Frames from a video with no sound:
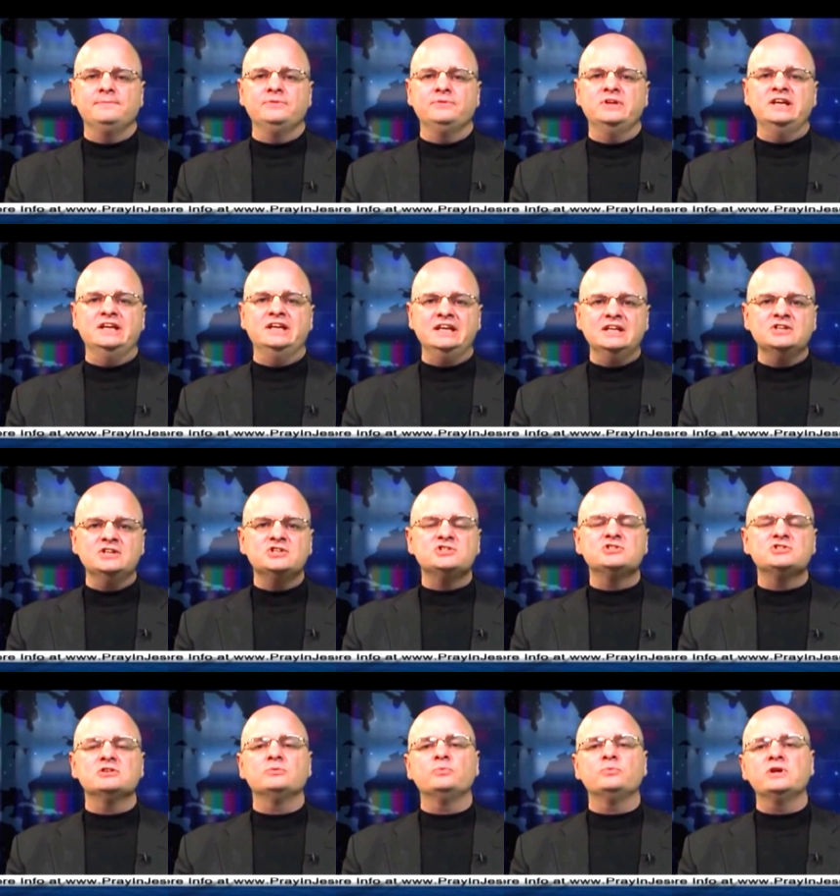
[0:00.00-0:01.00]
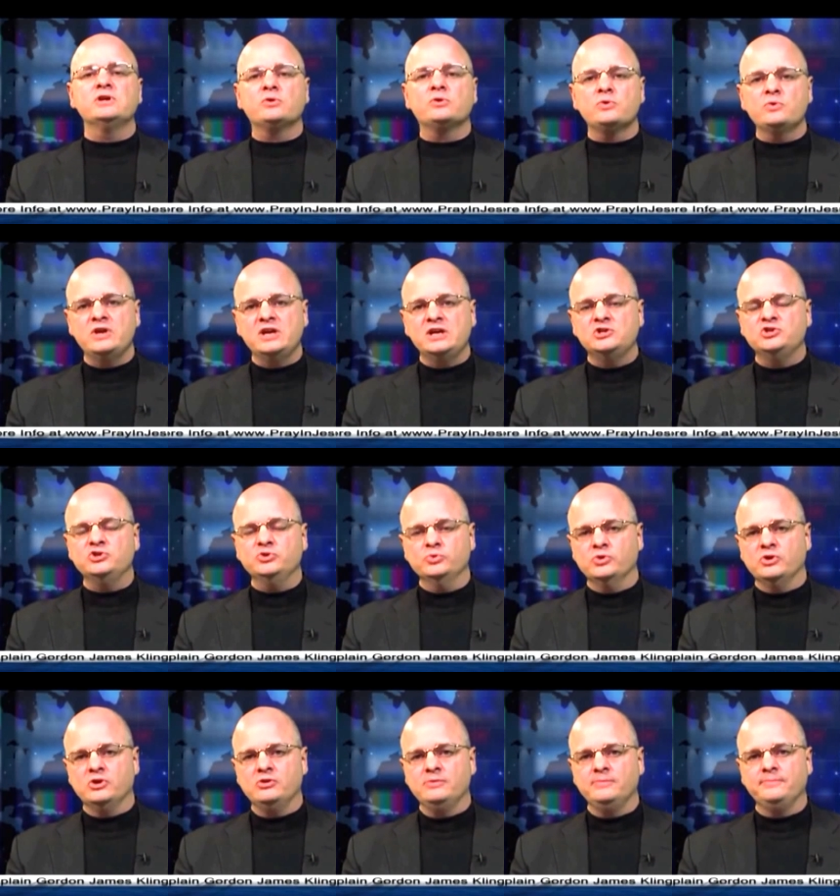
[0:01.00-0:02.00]
It is a recruiting
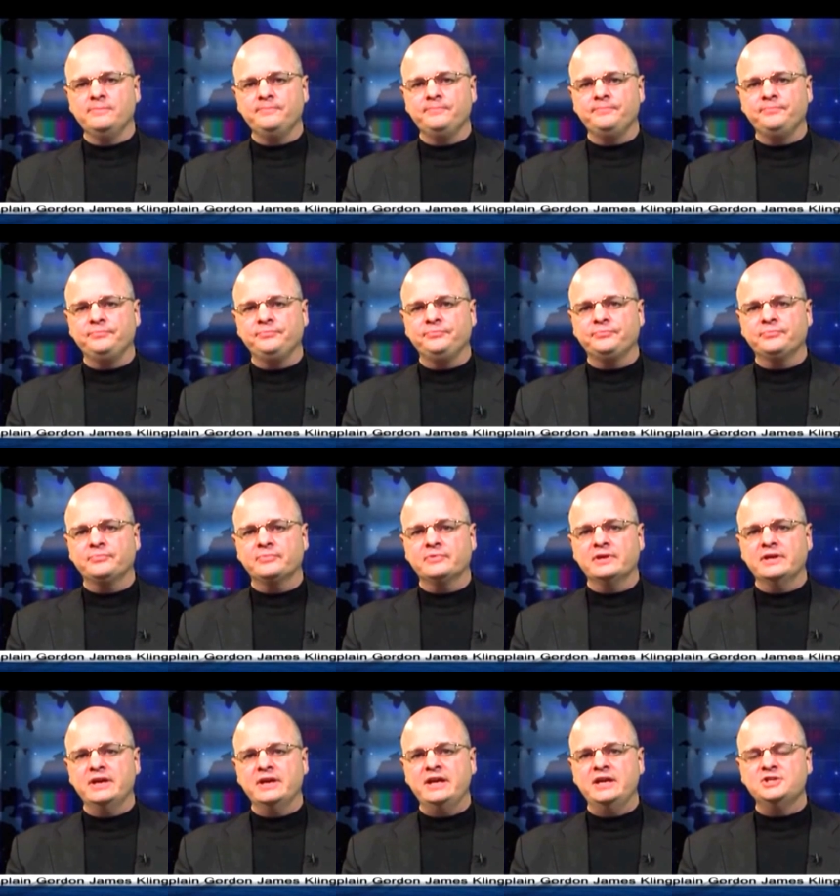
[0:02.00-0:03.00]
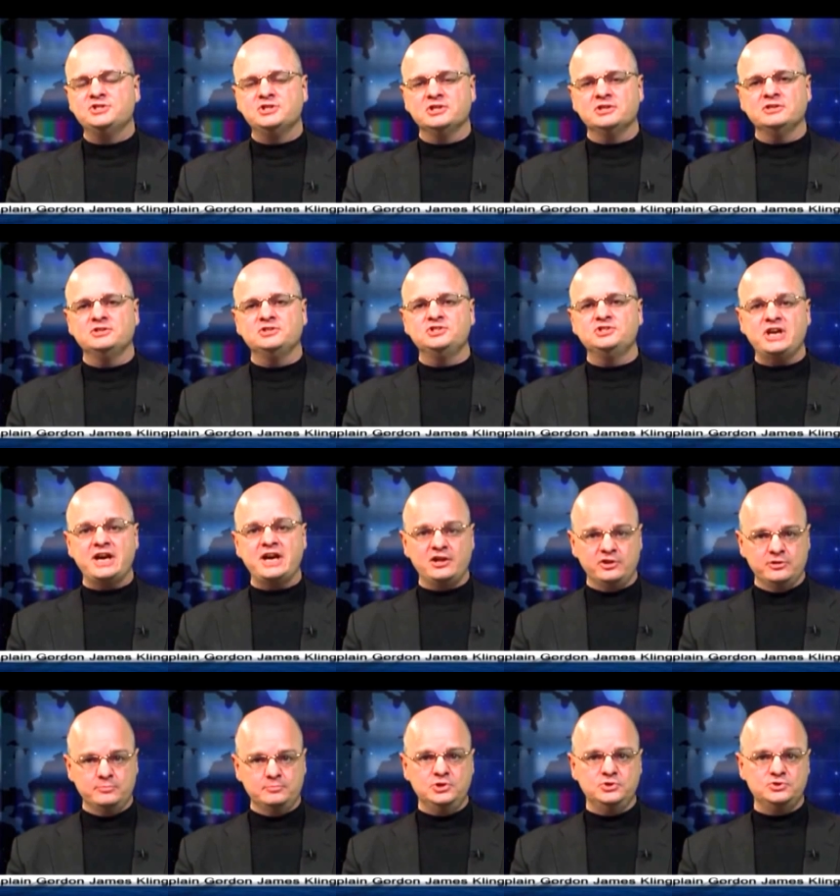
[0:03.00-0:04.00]
tool, and it's a
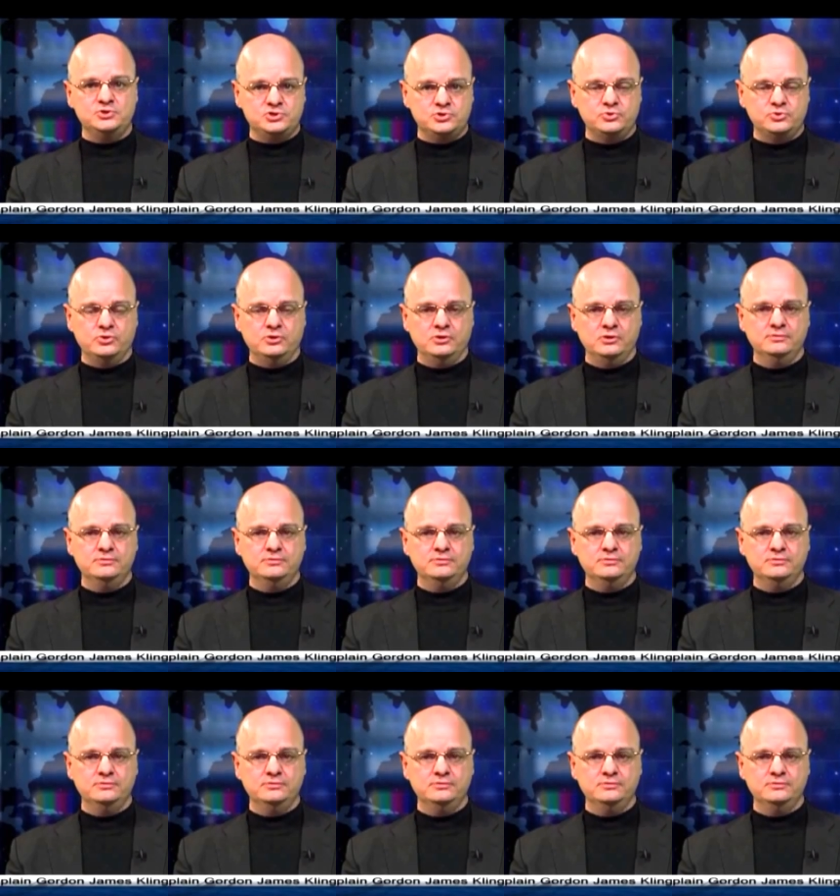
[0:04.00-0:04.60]
child abuse tool.